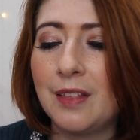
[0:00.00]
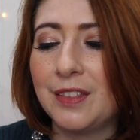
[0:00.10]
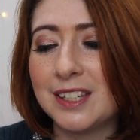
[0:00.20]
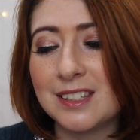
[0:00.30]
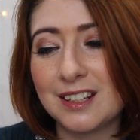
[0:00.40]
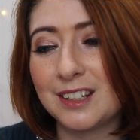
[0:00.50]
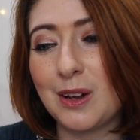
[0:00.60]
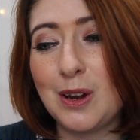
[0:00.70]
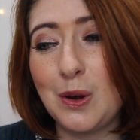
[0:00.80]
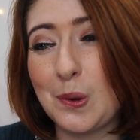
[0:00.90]
This is going to
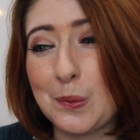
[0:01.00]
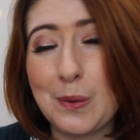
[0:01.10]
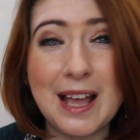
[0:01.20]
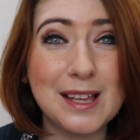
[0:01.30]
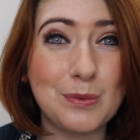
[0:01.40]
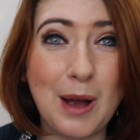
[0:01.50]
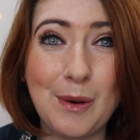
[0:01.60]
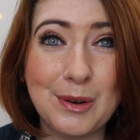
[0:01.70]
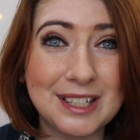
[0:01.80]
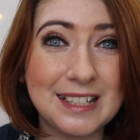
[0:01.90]
go a long way as
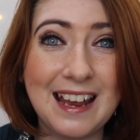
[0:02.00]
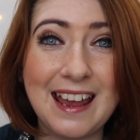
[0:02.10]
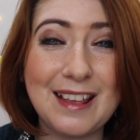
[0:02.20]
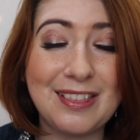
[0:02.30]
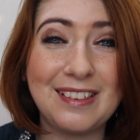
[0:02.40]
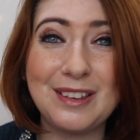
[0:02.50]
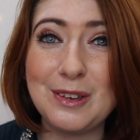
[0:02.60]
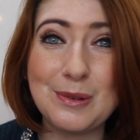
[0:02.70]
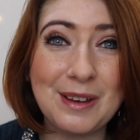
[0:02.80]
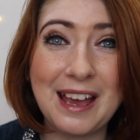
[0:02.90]
well. Honestly,
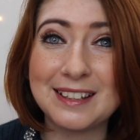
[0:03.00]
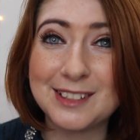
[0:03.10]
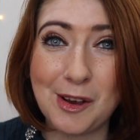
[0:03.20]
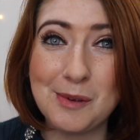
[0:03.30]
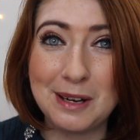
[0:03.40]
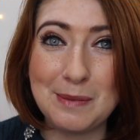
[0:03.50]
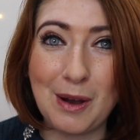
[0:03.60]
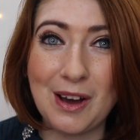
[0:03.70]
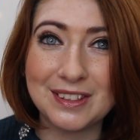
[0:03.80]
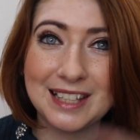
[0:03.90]
you can get so many
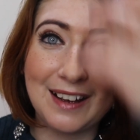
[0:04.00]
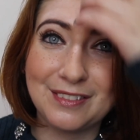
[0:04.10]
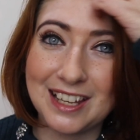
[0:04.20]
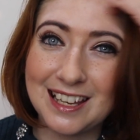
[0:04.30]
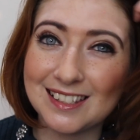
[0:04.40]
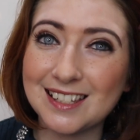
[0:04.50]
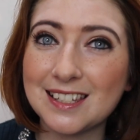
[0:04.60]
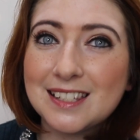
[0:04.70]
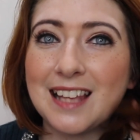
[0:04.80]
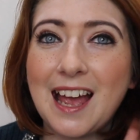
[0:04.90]
baths out of these. It's
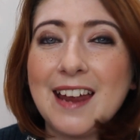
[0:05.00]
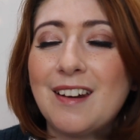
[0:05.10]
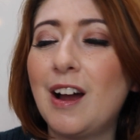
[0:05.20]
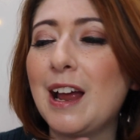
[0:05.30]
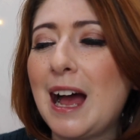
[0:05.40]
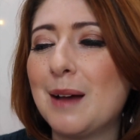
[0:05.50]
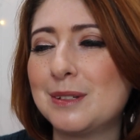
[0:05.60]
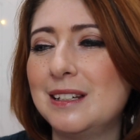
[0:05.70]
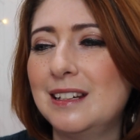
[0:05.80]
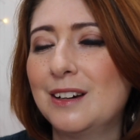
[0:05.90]
insane. I
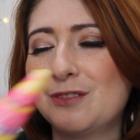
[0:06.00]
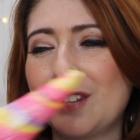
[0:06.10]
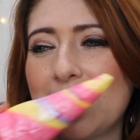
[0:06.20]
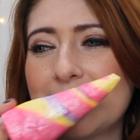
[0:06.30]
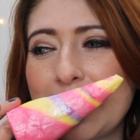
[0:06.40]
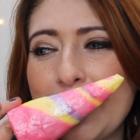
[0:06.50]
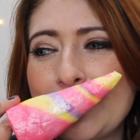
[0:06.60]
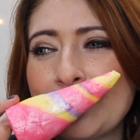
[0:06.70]
absolutely love this.